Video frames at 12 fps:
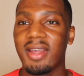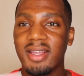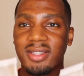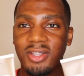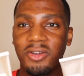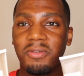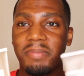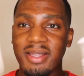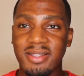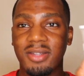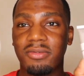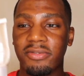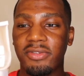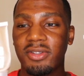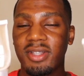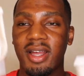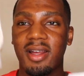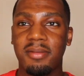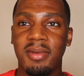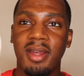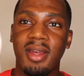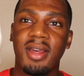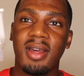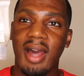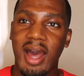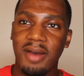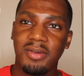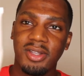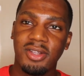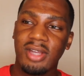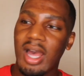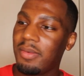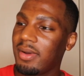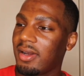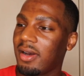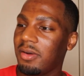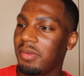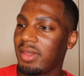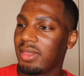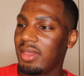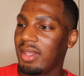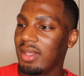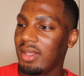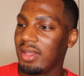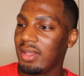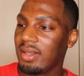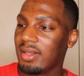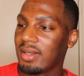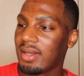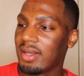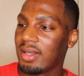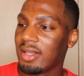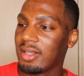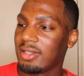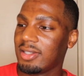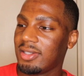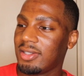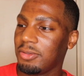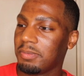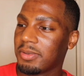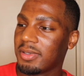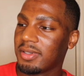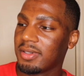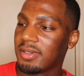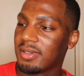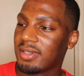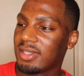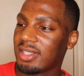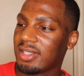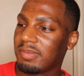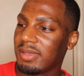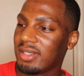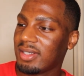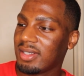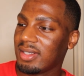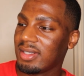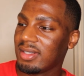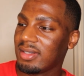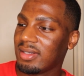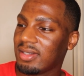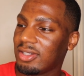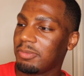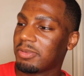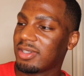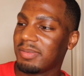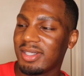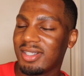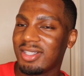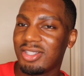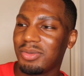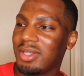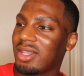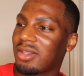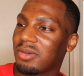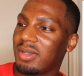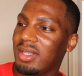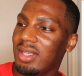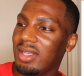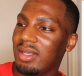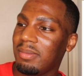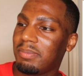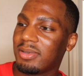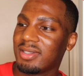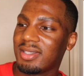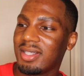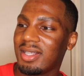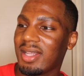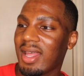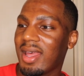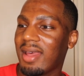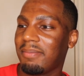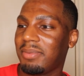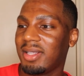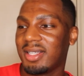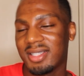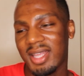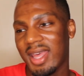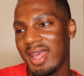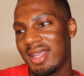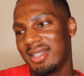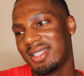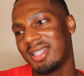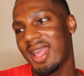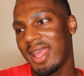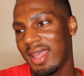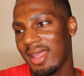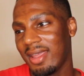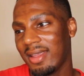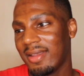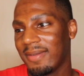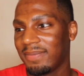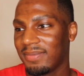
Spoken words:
so basically review time, I would go with the super suspension 23% plus HA.